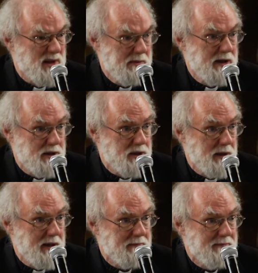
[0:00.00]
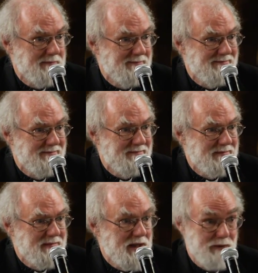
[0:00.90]
spiritually
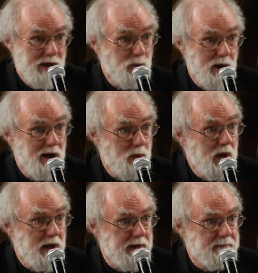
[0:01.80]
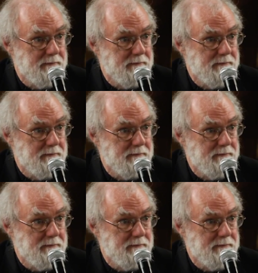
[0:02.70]
in a very rare way.